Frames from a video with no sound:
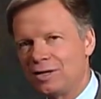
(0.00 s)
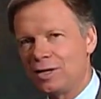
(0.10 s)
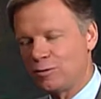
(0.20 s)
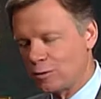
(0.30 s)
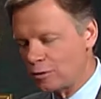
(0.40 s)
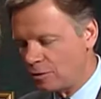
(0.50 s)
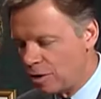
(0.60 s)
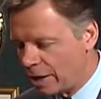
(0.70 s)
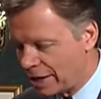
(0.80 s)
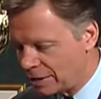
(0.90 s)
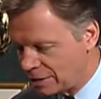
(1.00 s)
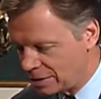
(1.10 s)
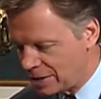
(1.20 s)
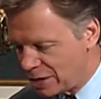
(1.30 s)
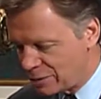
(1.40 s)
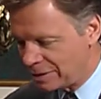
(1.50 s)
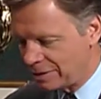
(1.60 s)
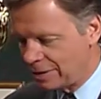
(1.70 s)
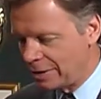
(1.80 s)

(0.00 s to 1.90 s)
in verse 9 given.